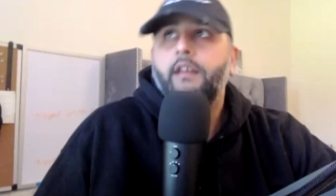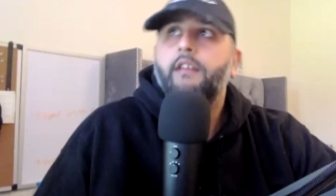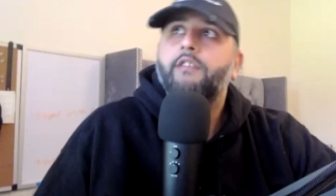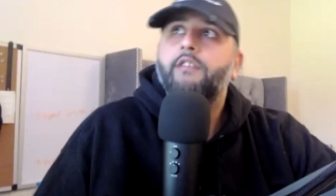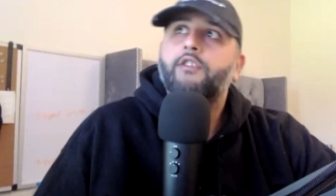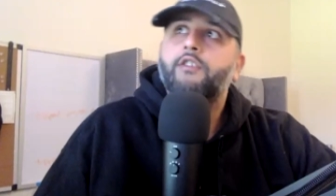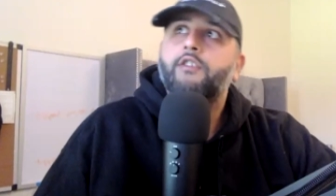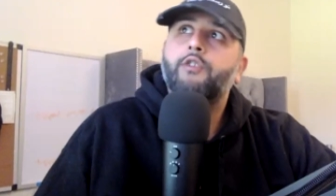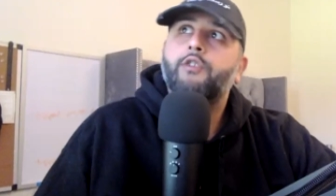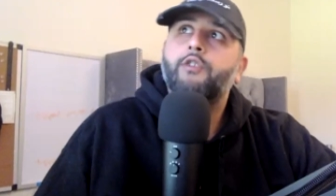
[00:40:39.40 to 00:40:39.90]

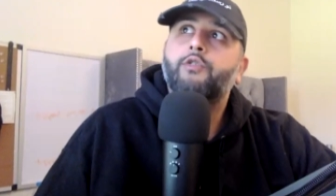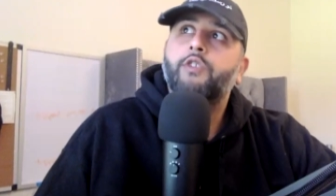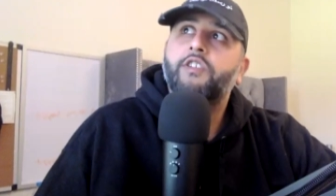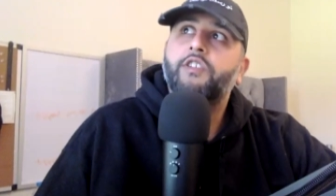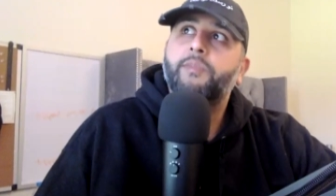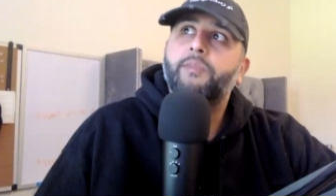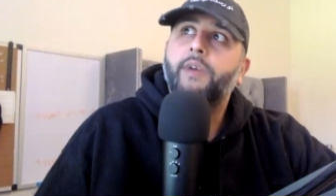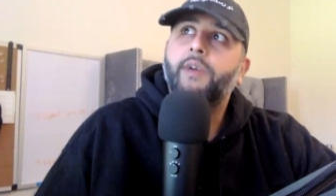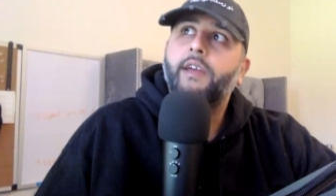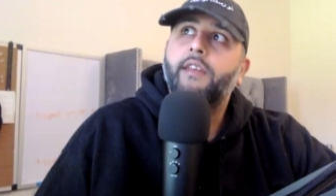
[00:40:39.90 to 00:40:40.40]
Joe
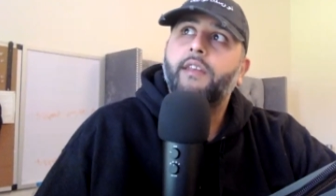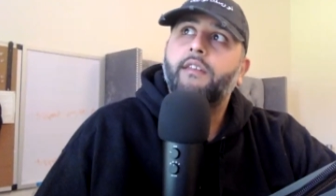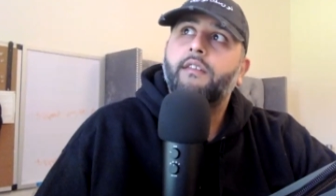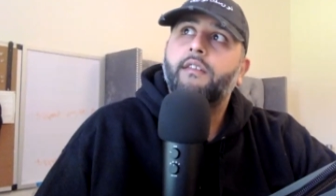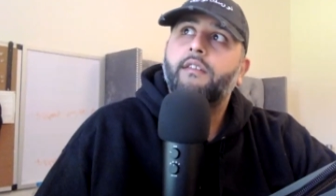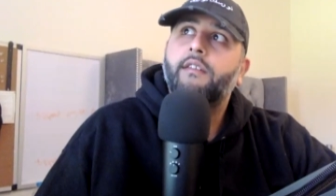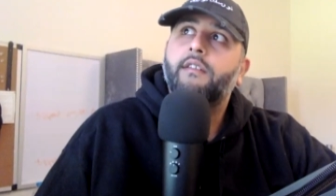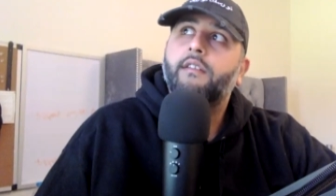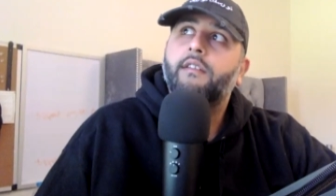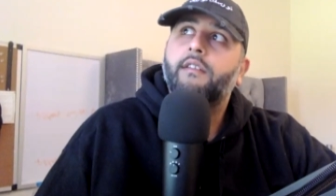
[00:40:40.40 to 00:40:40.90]
Joyce, man,
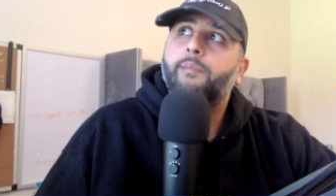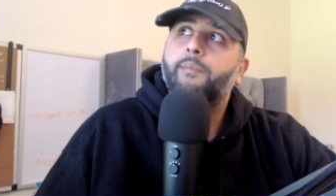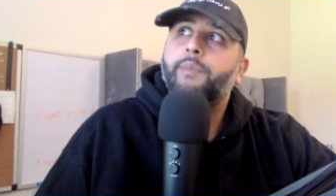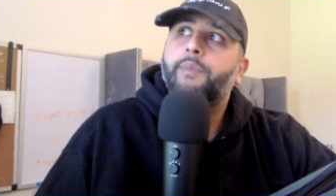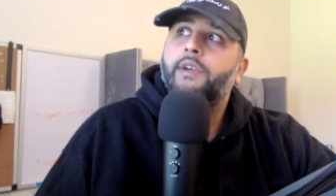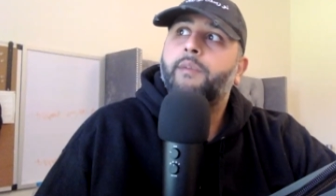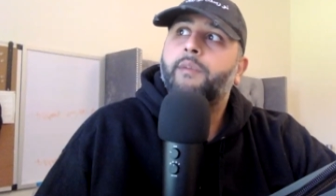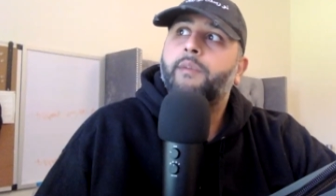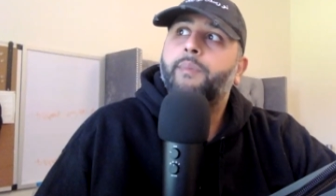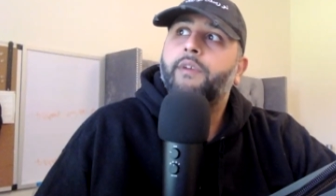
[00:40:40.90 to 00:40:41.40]

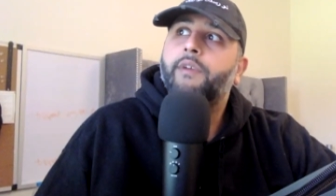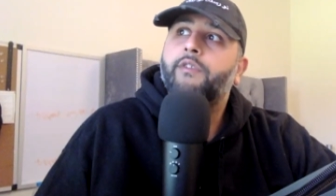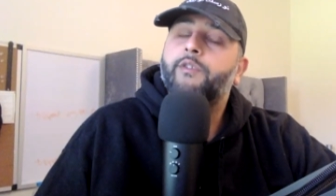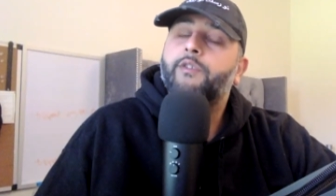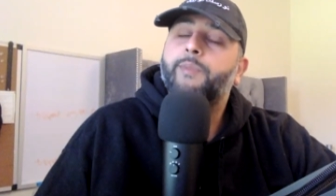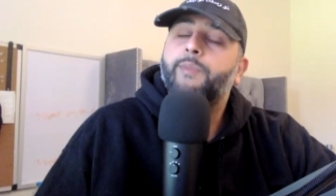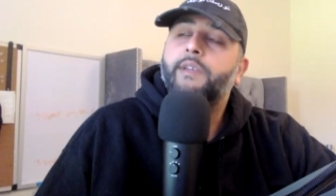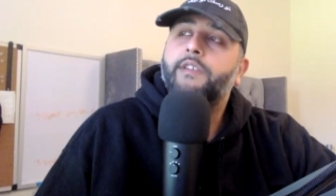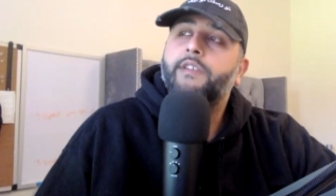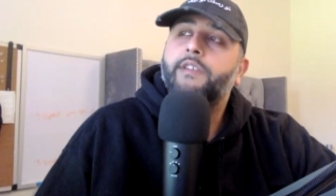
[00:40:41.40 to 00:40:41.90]
big, big
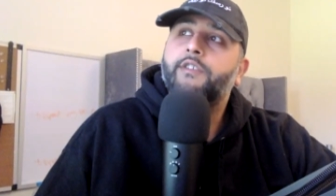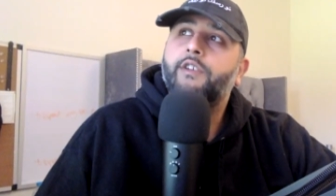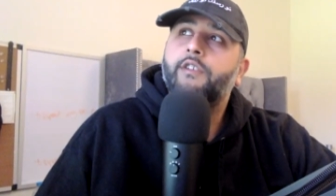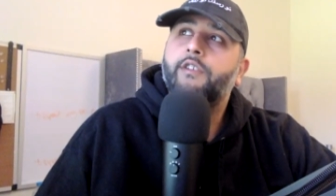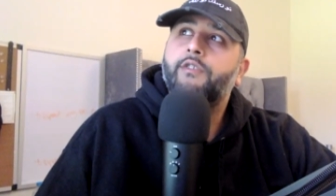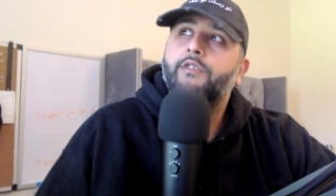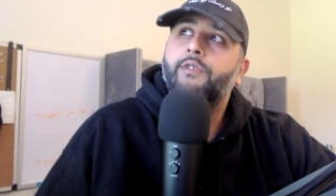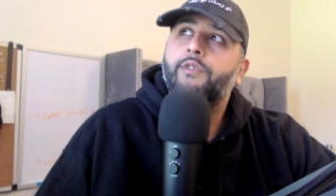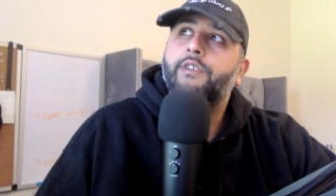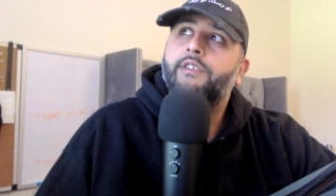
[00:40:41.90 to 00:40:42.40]
respect to Joe
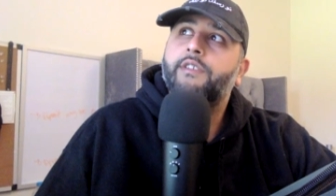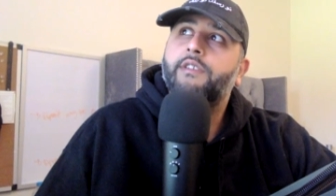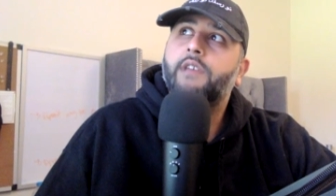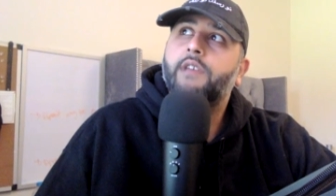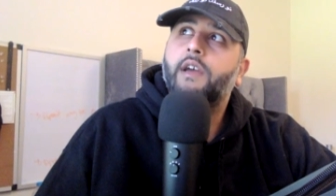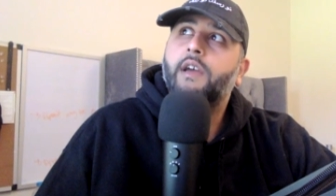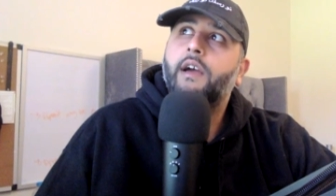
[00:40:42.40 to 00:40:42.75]
Joyce.